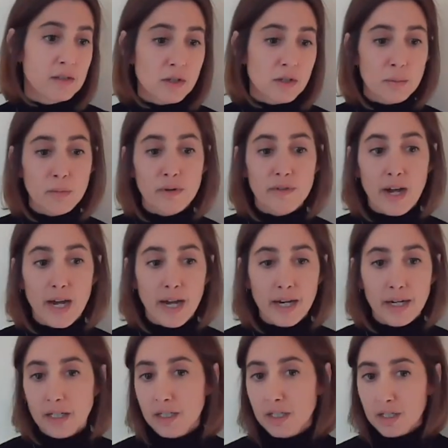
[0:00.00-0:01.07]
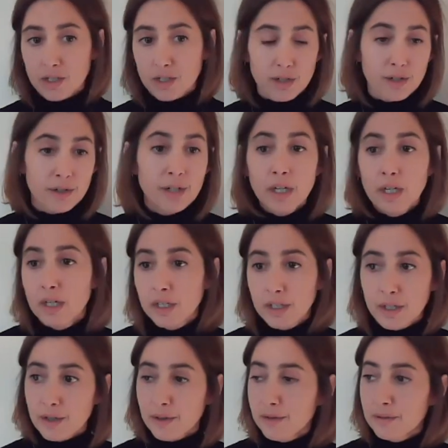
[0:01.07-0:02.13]
You can provide additional,
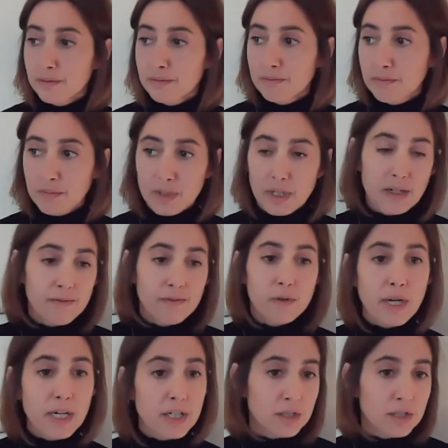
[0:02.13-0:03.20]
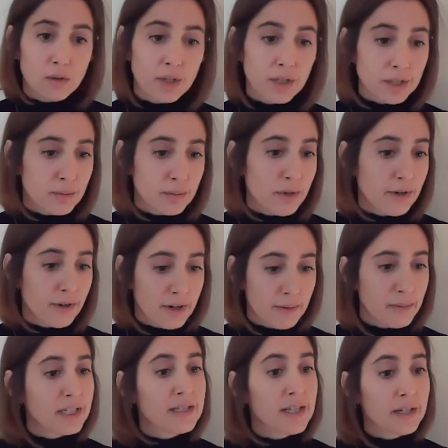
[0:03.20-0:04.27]
information, loyalty program,
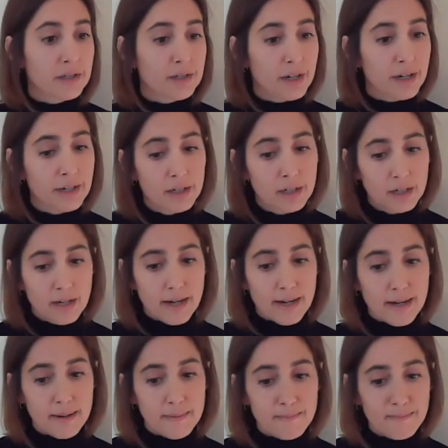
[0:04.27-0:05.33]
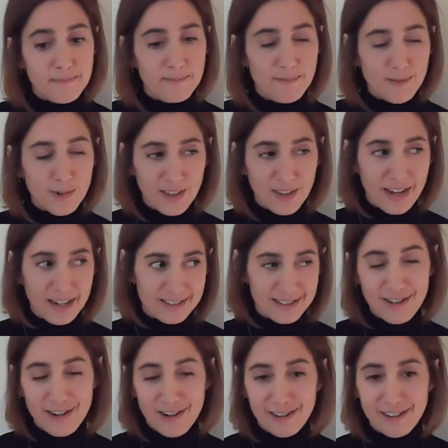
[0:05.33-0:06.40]
etc. We like to
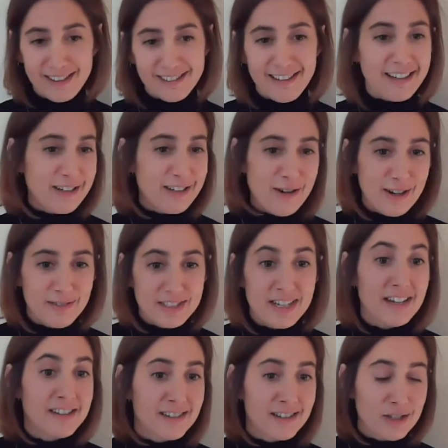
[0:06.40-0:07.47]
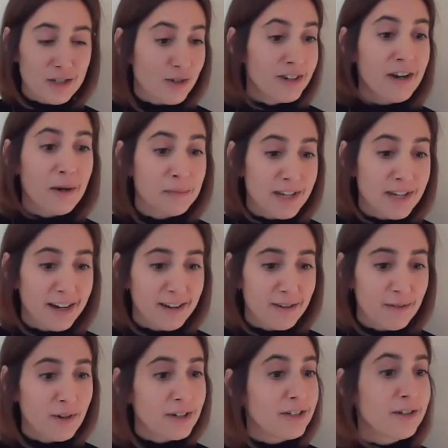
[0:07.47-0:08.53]
call it like you have a Tesla. You can update it
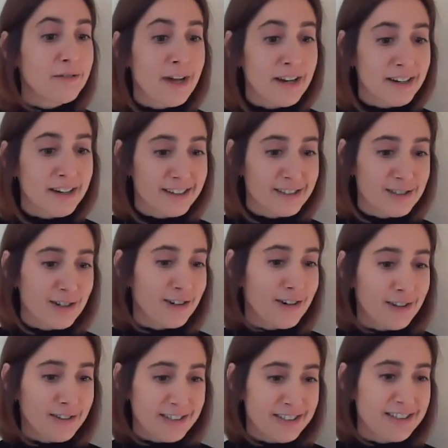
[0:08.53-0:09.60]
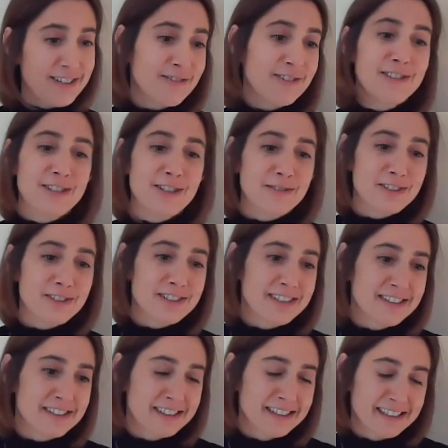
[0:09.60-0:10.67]
when you're ready and turn on these different
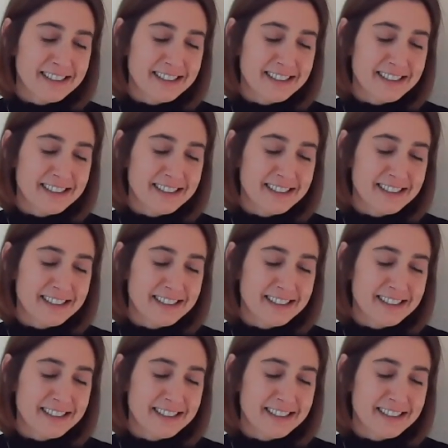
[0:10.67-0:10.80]
services.